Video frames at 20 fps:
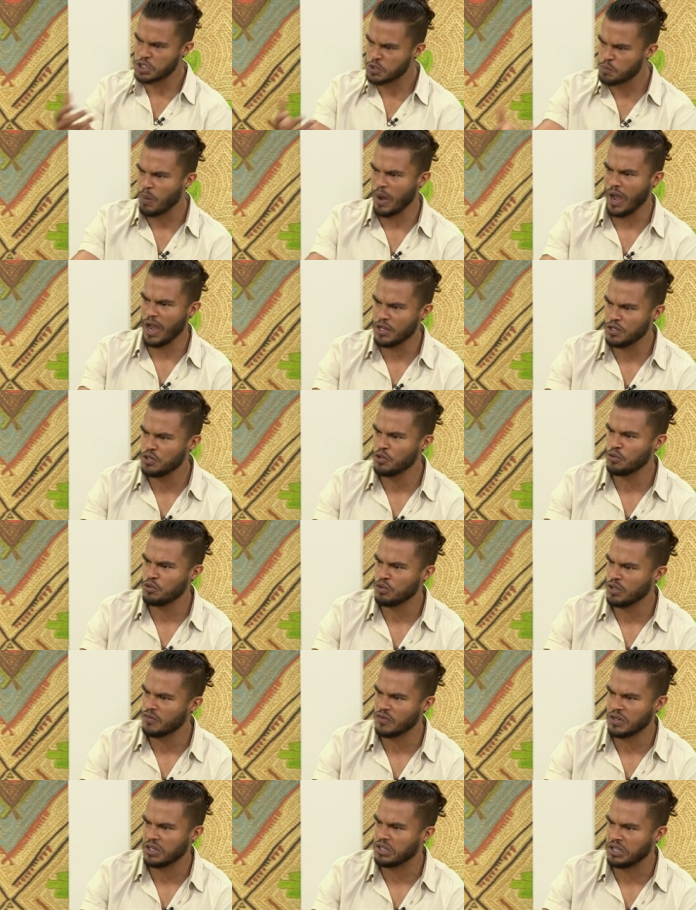inspired you
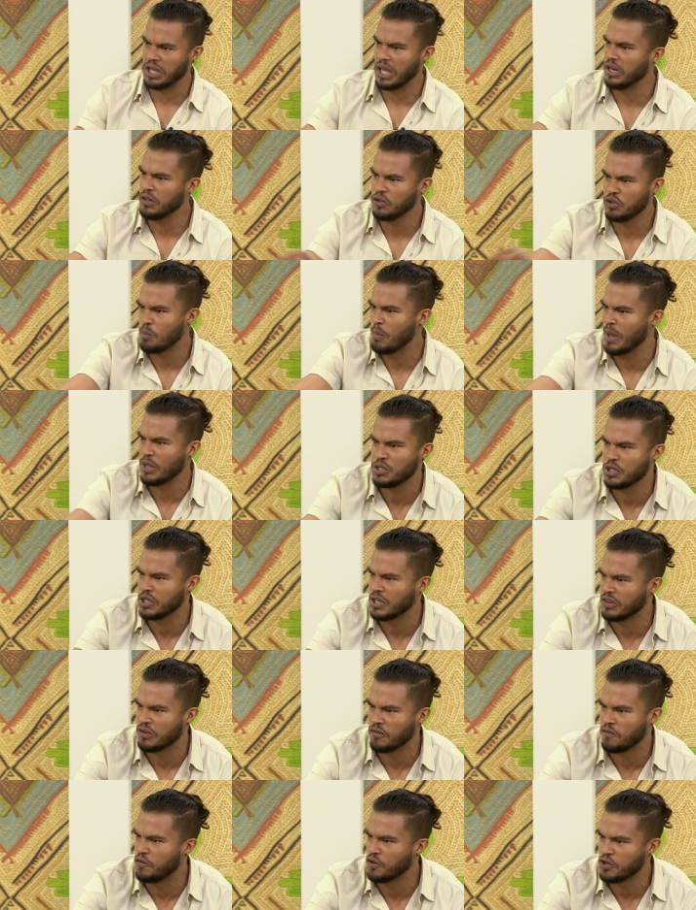to even get into
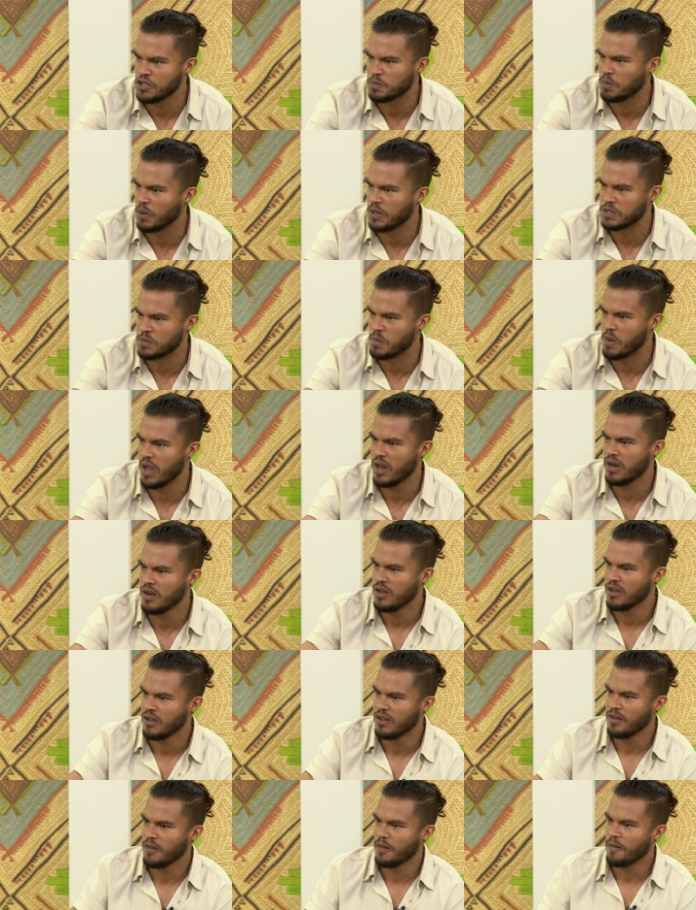magic in the first place, man?
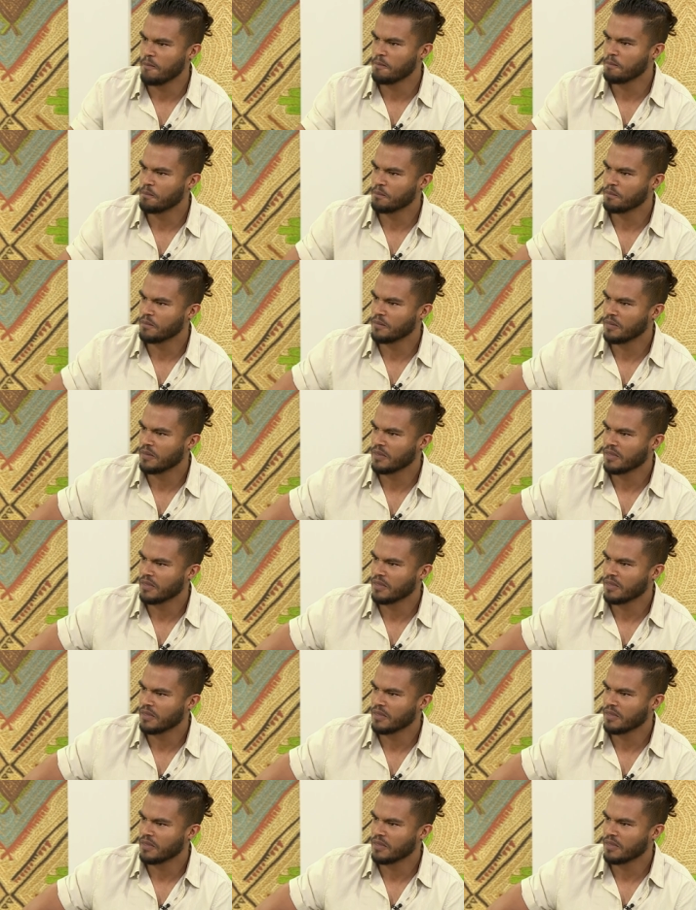I